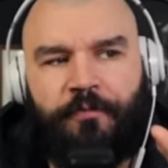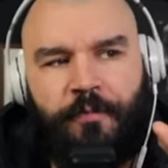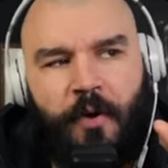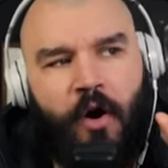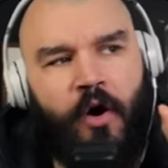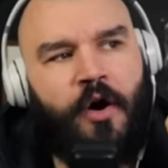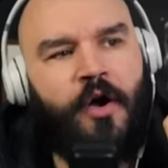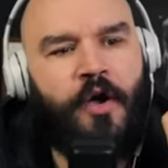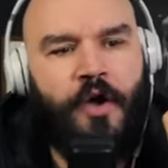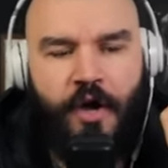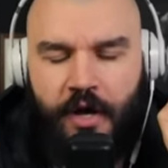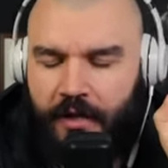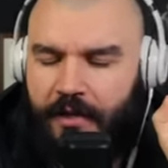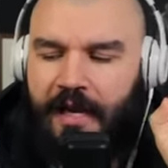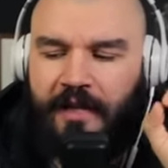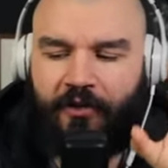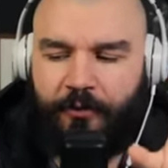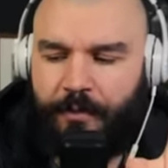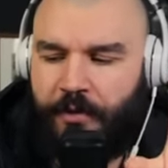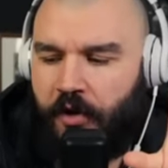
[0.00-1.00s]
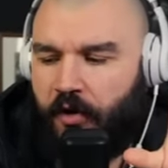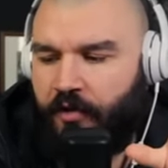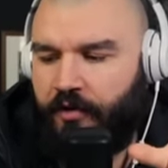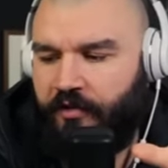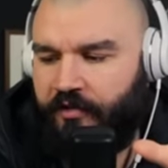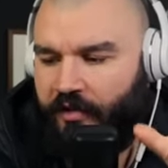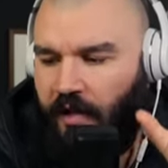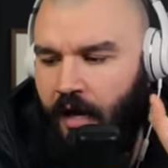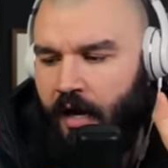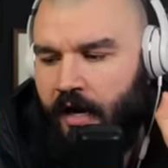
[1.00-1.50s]
but let's be
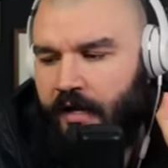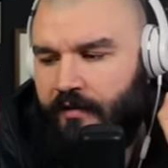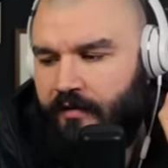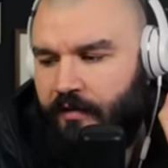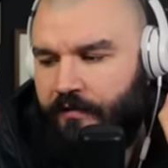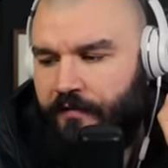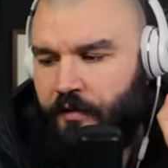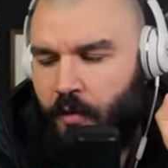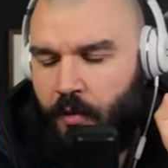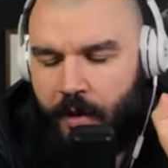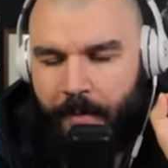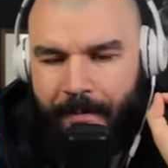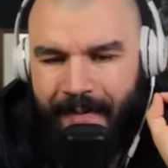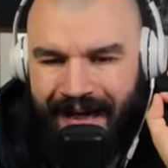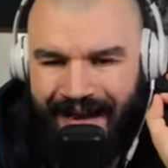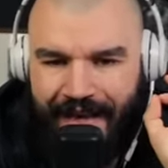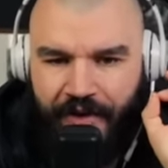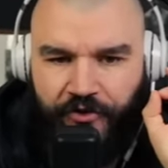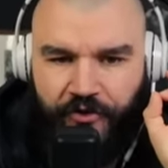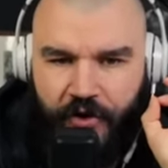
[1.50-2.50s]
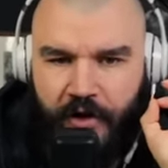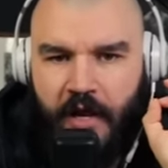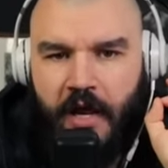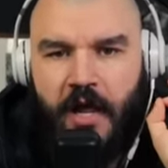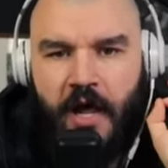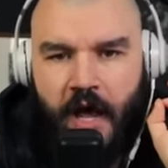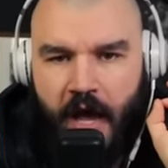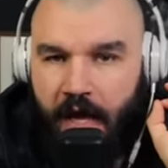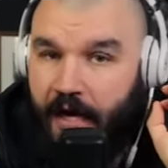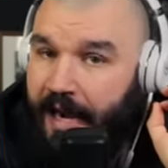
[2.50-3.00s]
honest, guys, if you were managing
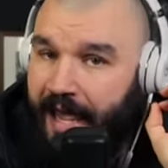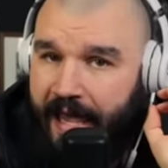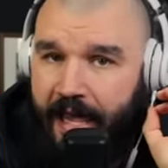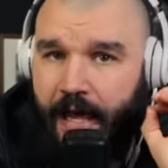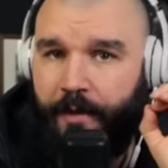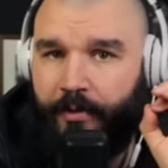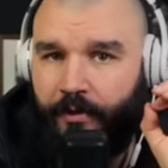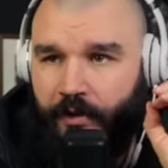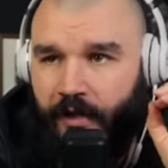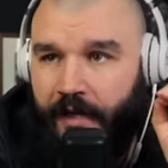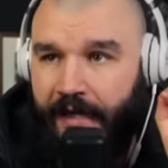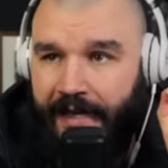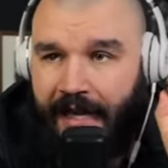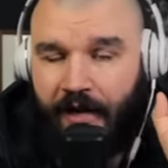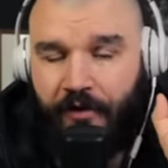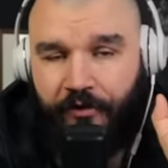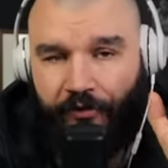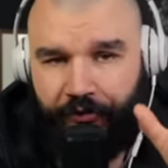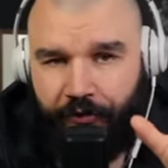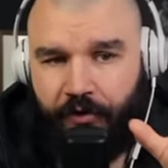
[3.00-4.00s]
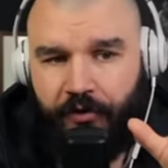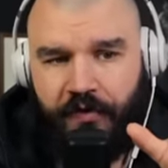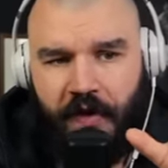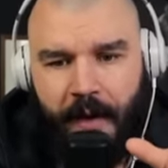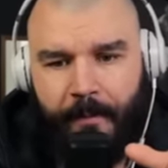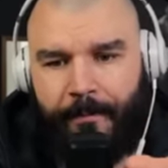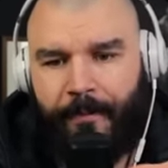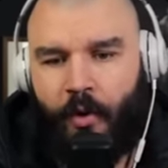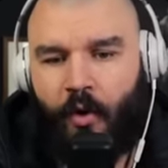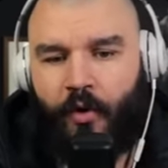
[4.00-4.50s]
and able to get through
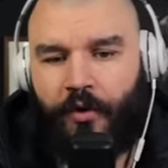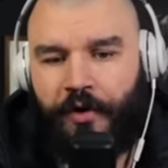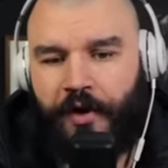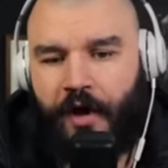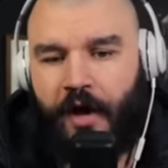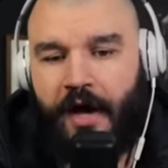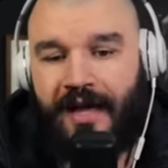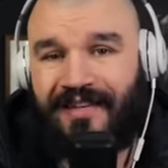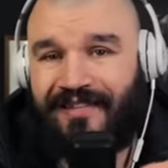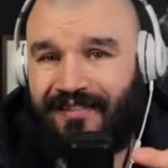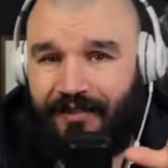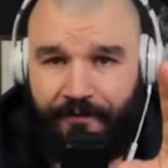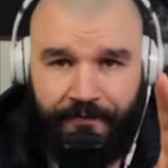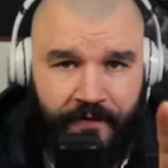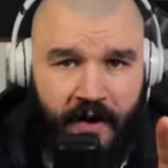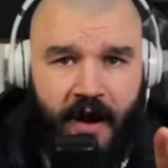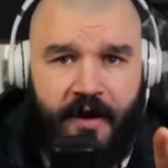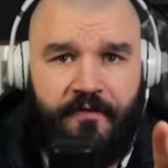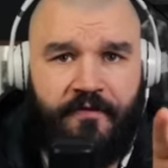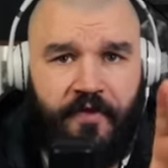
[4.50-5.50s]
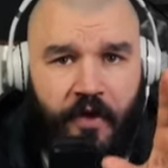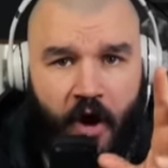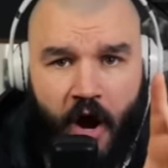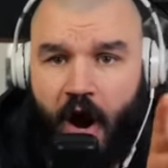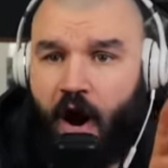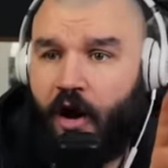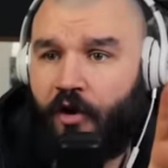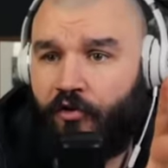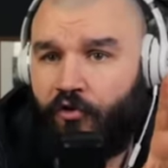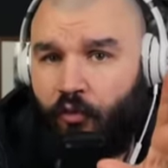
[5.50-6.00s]
that border and survive the
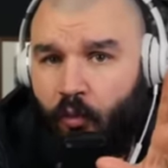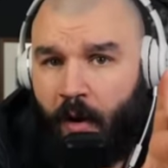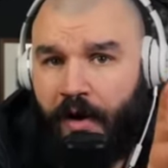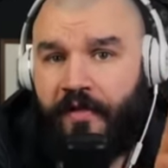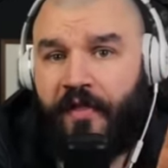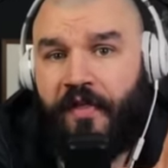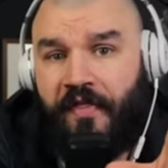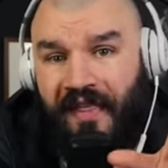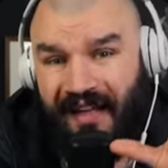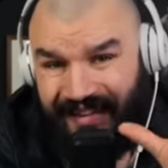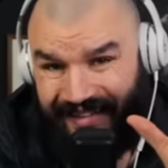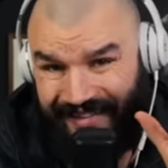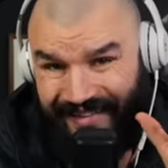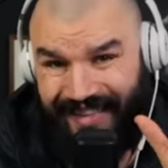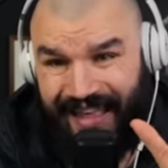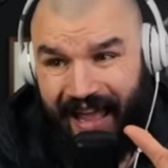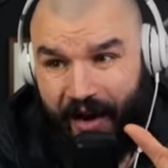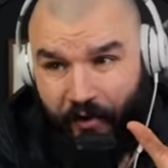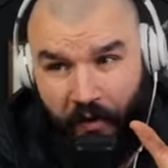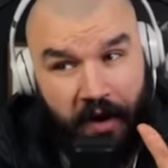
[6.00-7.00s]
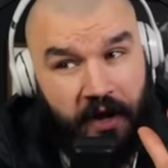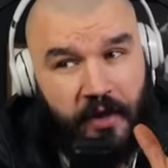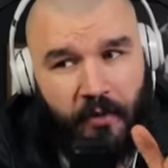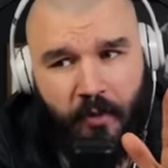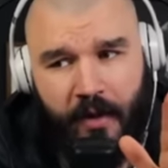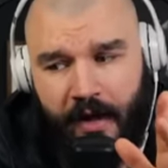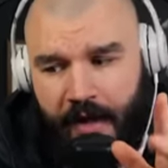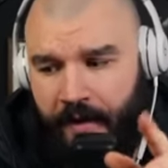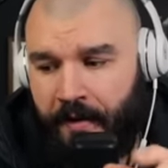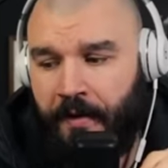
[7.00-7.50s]
harsh weather that's there
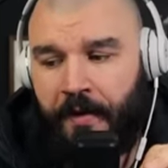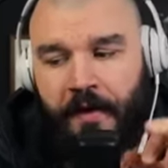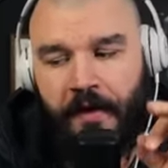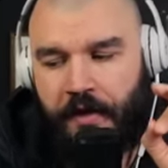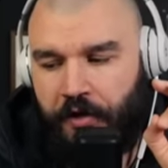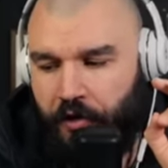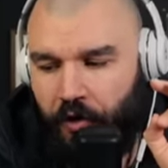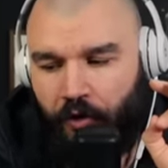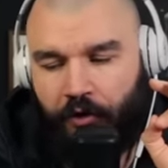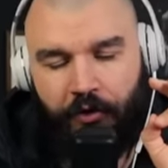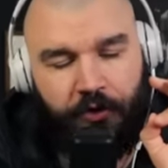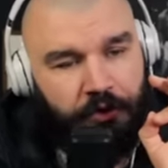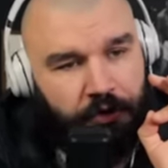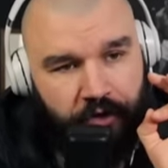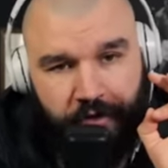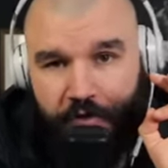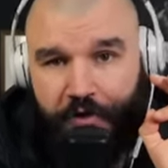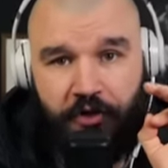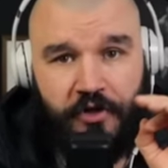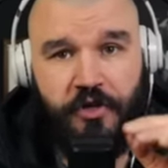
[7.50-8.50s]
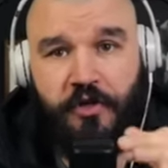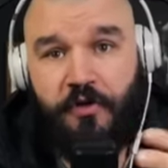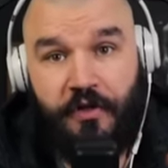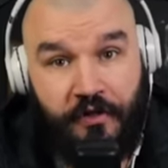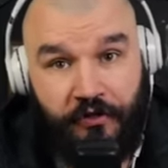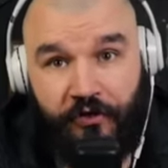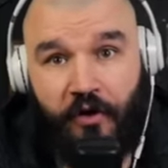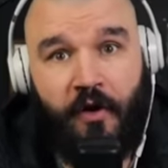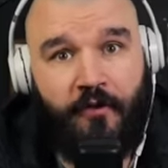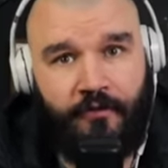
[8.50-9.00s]
anyway, you
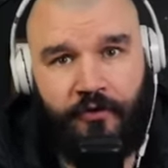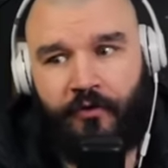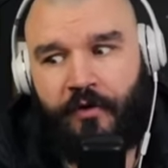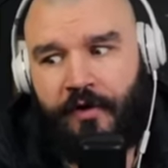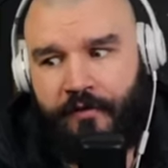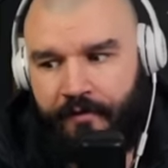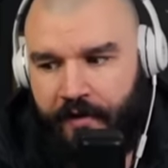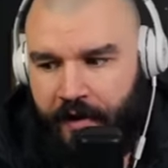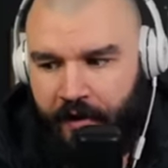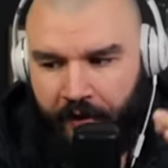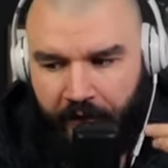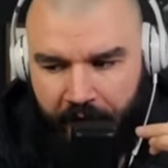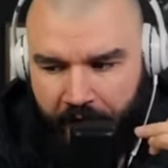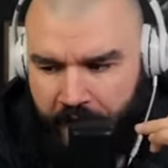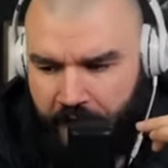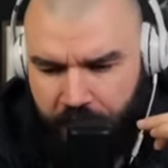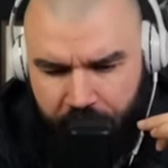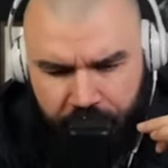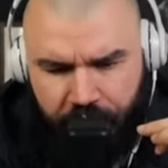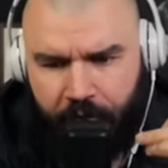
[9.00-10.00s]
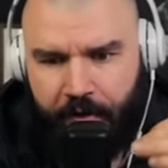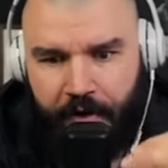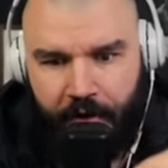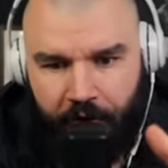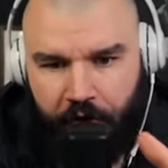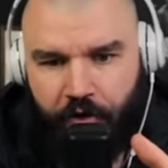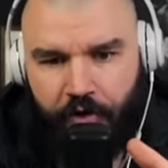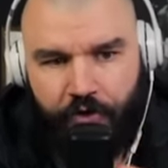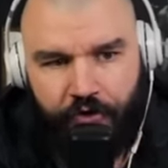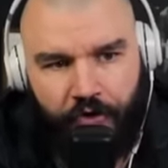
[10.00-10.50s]
deserve to invade, okay? You're doing a
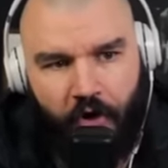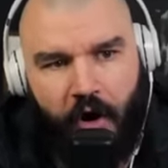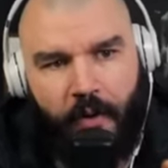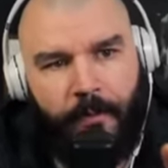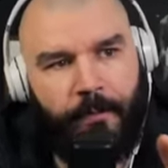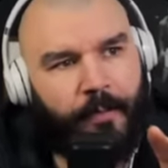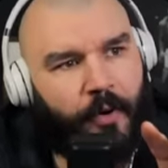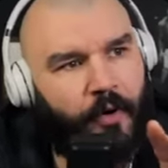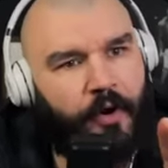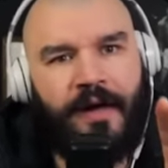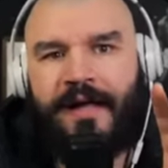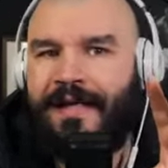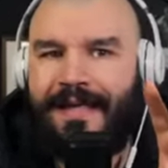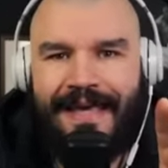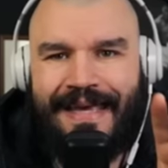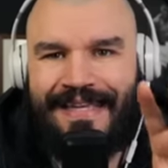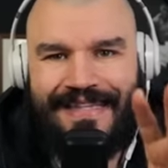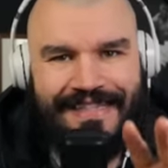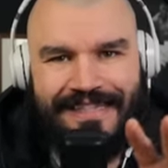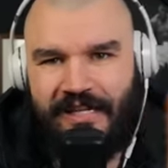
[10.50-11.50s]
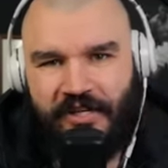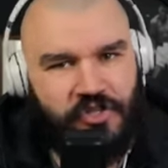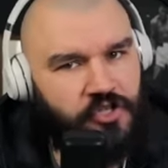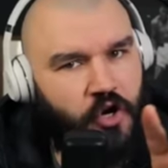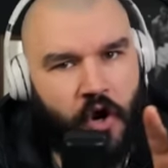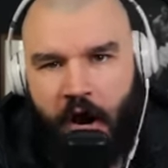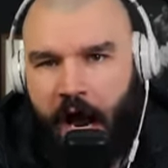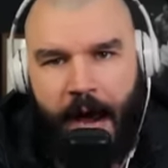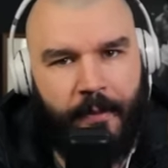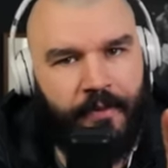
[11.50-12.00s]
good job, but it's just
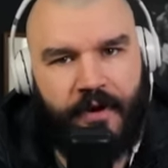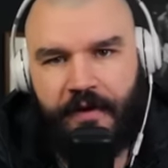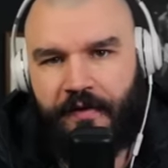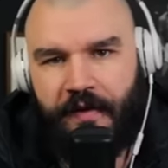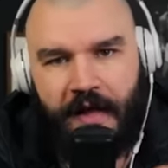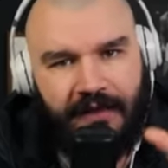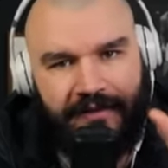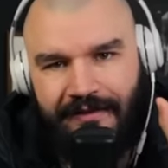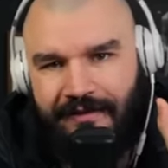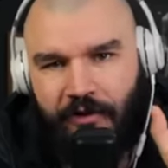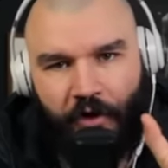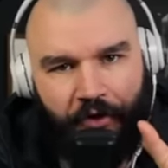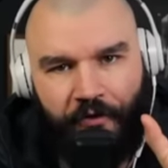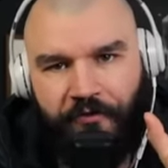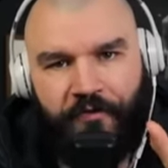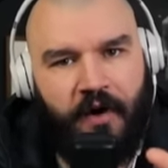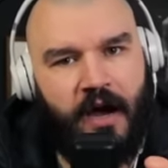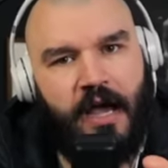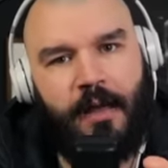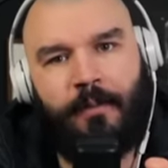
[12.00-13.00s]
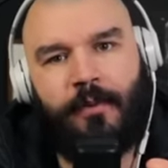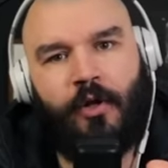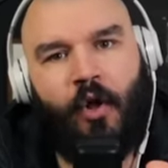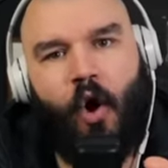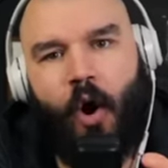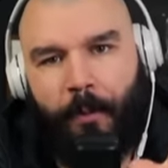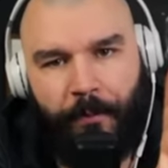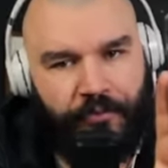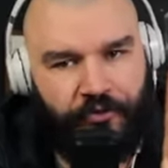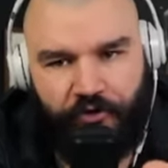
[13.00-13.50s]
not happening. That's not a viable
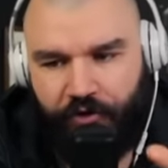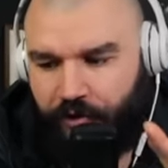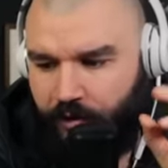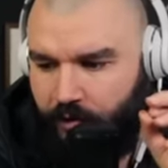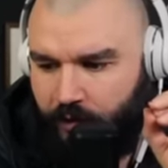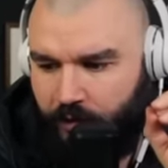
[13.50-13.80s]
option